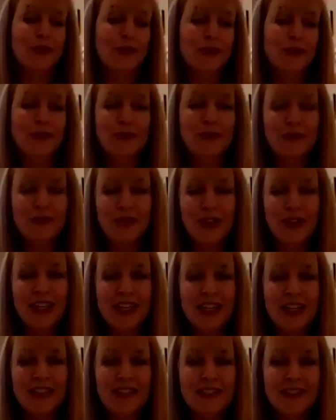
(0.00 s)
go-to
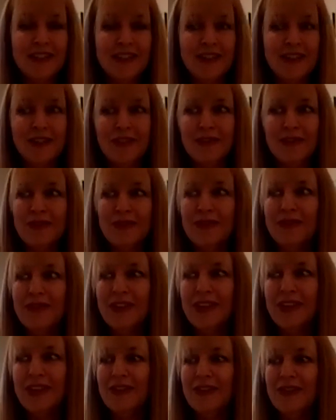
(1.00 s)
phrase of,
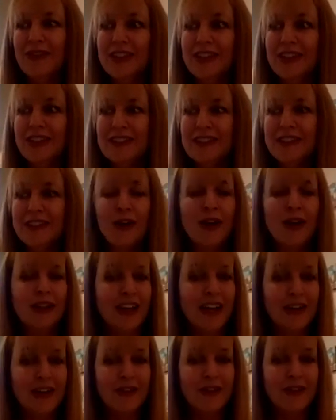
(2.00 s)
if it's
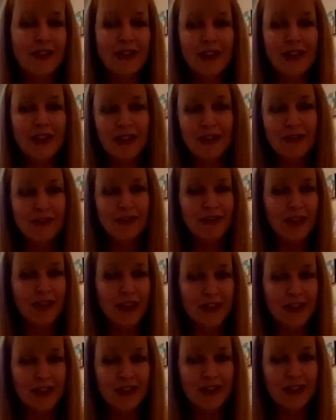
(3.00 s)
not lighter than a
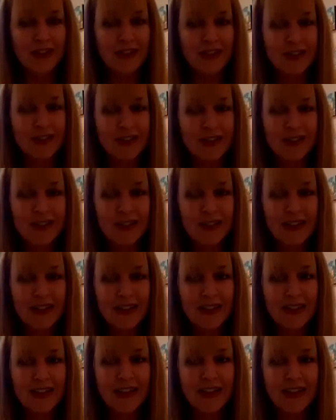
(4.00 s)
feather,
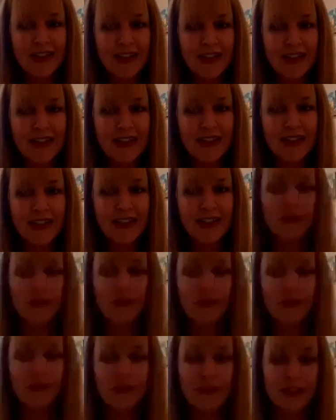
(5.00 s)
it's not
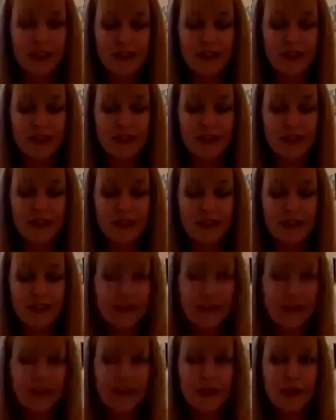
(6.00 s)
real,
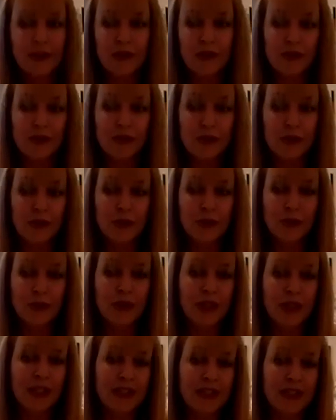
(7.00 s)
it's not
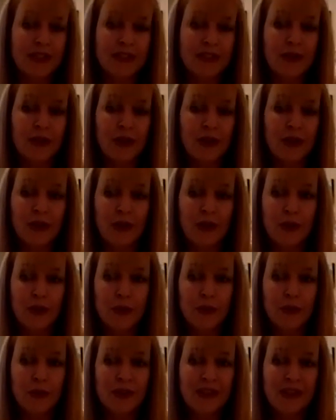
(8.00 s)
true, and it's not
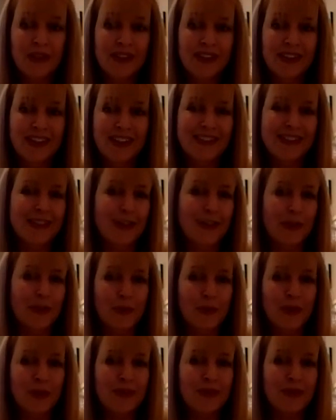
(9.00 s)
you. It's another
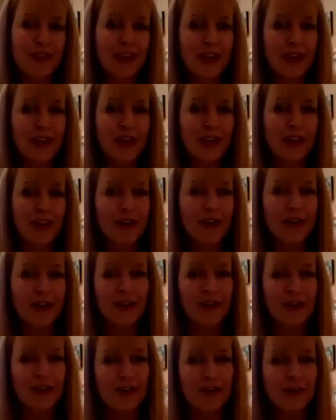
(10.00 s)
one of Gary's
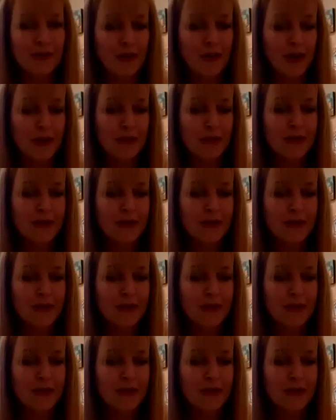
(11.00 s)
rhymes.